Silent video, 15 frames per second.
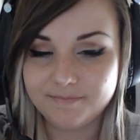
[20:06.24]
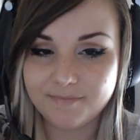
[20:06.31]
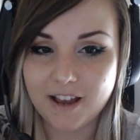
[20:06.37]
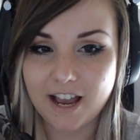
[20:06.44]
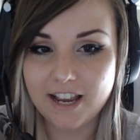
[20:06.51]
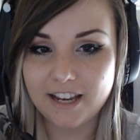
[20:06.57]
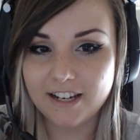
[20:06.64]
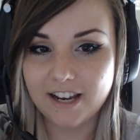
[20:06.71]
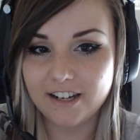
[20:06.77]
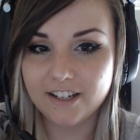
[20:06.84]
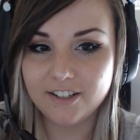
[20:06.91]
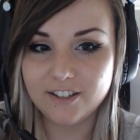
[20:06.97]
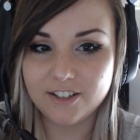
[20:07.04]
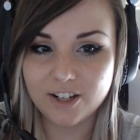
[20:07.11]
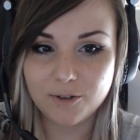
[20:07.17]
I kind
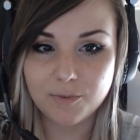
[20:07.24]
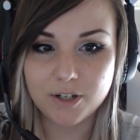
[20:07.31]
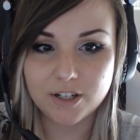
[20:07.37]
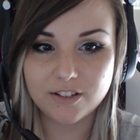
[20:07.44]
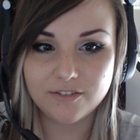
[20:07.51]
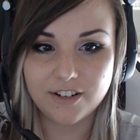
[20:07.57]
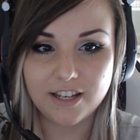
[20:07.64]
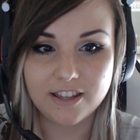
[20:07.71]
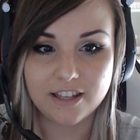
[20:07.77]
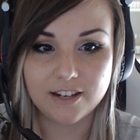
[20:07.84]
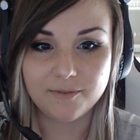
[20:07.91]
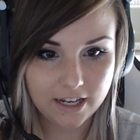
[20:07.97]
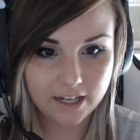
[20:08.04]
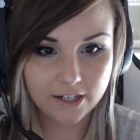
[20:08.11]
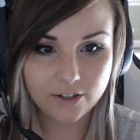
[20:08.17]
of started because of Nathan.
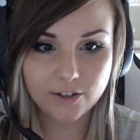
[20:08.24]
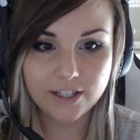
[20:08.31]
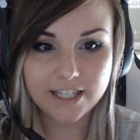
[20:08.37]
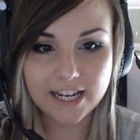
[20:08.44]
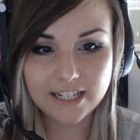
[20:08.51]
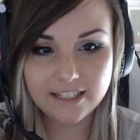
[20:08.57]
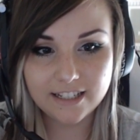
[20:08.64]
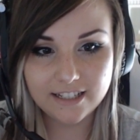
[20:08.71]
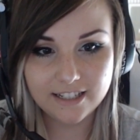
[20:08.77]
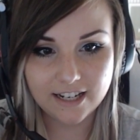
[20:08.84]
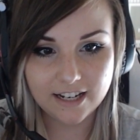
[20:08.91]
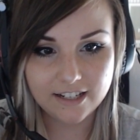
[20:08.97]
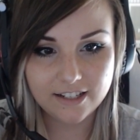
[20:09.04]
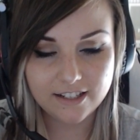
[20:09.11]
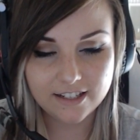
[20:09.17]
Contessa is
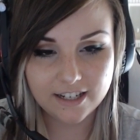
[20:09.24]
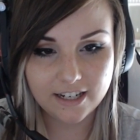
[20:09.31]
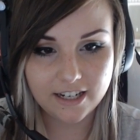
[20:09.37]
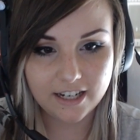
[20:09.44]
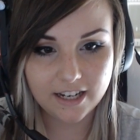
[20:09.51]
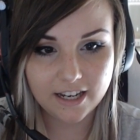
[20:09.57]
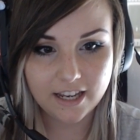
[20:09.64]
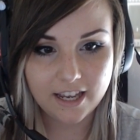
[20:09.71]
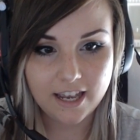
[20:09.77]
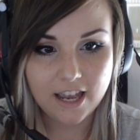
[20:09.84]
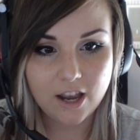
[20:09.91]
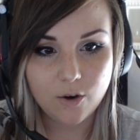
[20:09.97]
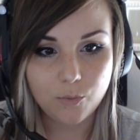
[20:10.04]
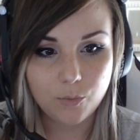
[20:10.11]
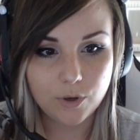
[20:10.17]
asking,
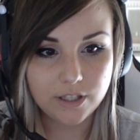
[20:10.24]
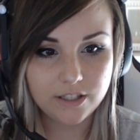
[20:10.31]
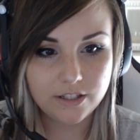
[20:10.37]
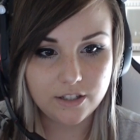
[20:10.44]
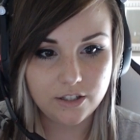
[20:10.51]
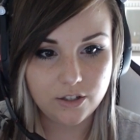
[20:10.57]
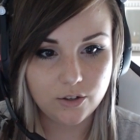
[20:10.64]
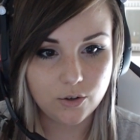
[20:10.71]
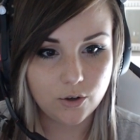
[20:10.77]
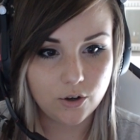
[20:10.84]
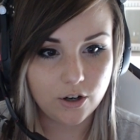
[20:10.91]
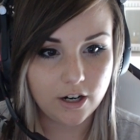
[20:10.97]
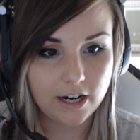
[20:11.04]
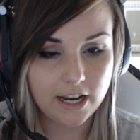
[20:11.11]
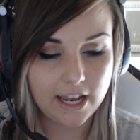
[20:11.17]
what's
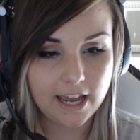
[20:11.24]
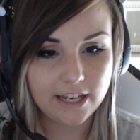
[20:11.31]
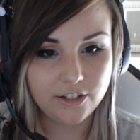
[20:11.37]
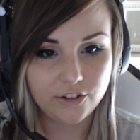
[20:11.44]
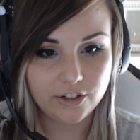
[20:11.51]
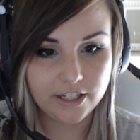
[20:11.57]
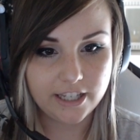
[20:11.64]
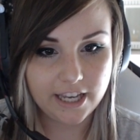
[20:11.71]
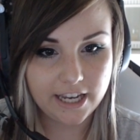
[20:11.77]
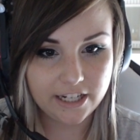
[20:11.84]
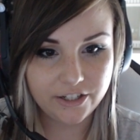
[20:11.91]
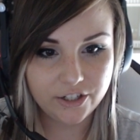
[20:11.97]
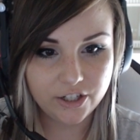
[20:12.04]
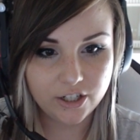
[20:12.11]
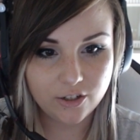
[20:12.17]
your
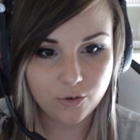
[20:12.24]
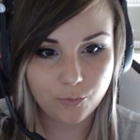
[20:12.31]
education?